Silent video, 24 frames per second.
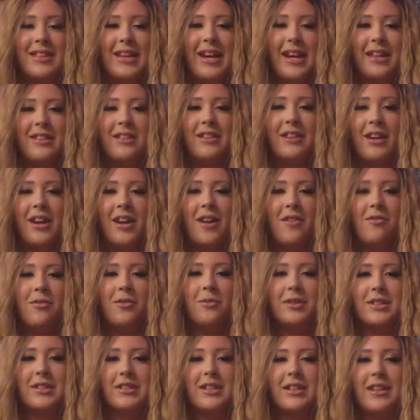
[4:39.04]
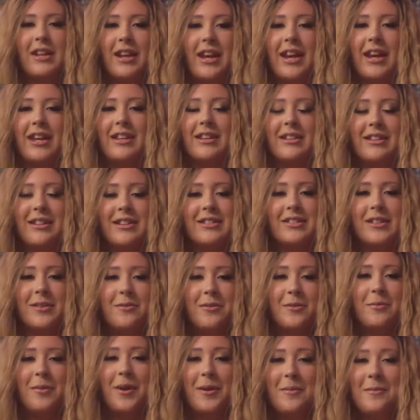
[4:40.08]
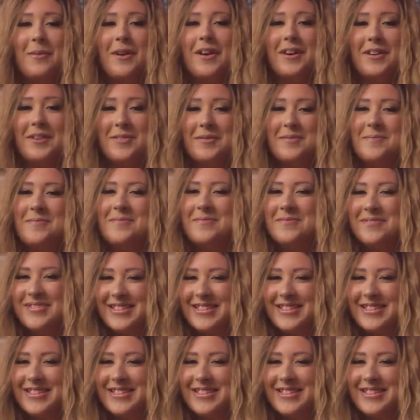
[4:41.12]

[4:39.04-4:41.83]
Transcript: I think everyone's gonna hate it except for my mom.